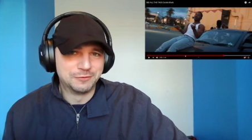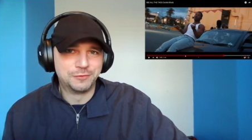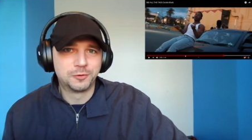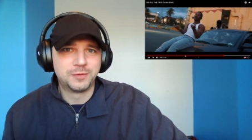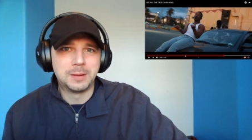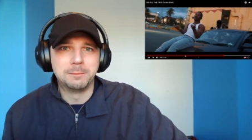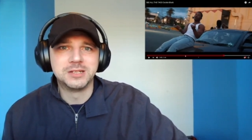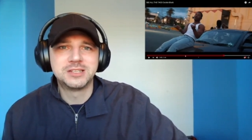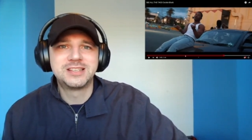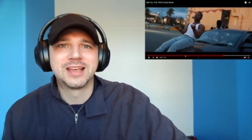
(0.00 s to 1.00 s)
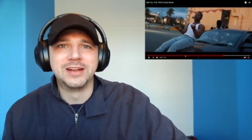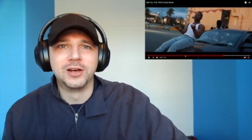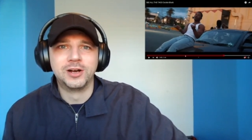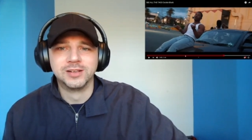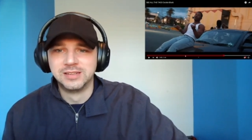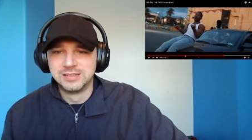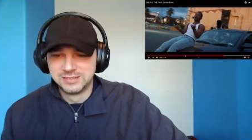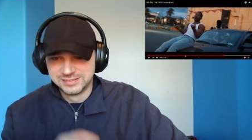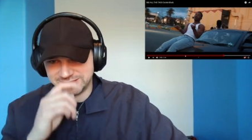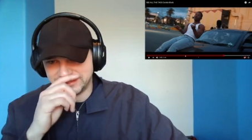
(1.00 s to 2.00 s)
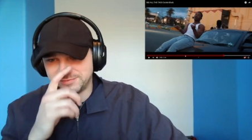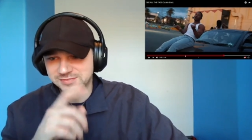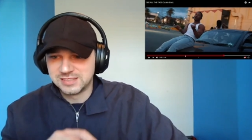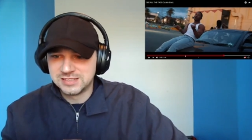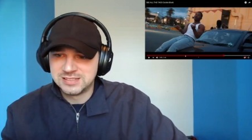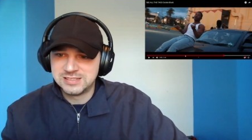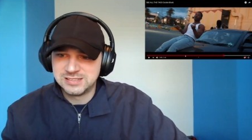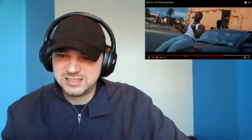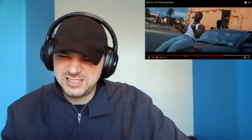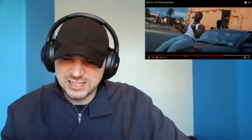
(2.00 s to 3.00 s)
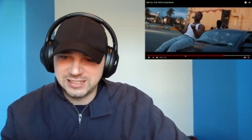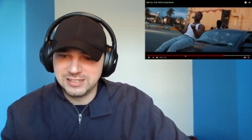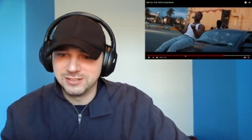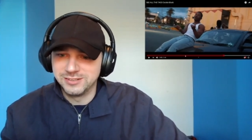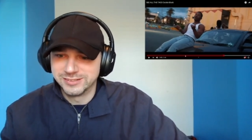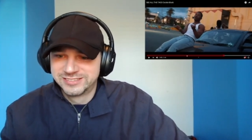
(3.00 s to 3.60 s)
fuck with that bitch. Take it all. Take it all.